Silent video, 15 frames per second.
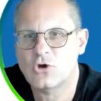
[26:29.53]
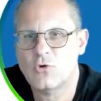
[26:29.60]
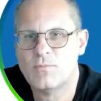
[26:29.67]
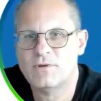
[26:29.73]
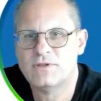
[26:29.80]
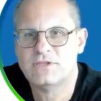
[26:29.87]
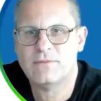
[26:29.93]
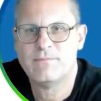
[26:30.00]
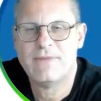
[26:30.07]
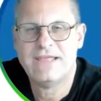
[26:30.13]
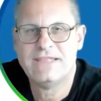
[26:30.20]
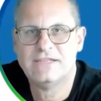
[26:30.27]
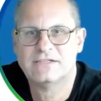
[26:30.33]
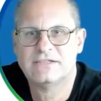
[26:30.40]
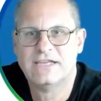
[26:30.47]
open the
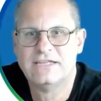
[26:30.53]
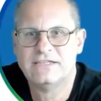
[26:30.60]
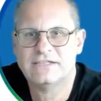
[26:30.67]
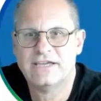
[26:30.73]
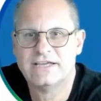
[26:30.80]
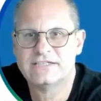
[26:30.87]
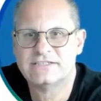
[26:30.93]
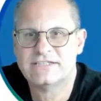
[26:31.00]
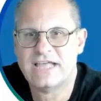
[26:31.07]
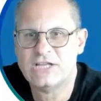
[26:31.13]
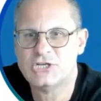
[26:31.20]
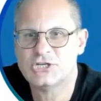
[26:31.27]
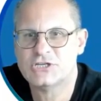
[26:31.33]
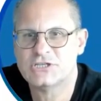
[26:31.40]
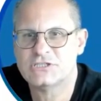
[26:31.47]
metadata
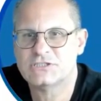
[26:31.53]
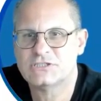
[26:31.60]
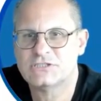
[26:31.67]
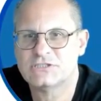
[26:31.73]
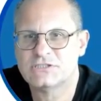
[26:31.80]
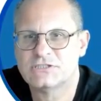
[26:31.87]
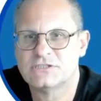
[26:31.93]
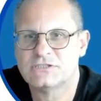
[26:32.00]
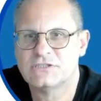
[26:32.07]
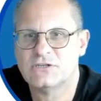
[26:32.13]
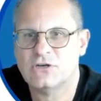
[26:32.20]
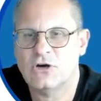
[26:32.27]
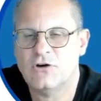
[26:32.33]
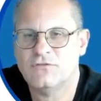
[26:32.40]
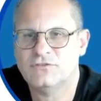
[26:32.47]
extensions
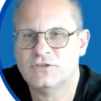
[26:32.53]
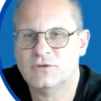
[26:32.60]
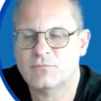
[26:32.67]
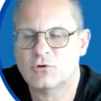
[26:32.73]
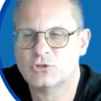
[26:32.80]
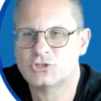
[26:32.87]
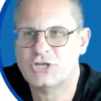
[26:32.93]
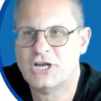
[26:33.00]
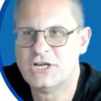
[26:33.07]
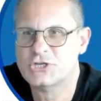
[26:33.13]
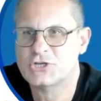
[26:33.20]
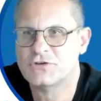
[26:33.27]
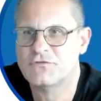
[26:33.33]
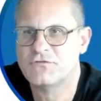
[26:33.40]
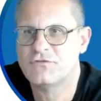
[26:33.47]
of the
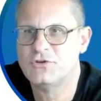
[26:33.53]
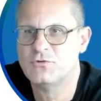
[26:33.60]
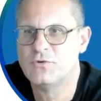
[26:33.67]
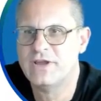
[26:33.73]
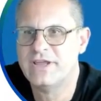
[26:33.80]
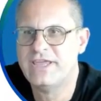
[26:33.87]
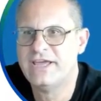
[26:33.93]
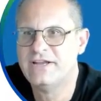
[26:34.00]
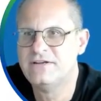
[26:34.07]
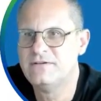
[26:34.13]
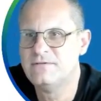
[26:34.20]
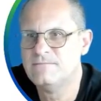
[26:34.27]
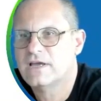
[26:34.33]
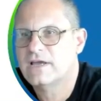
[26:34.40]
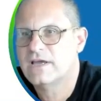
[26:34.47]
projection view again.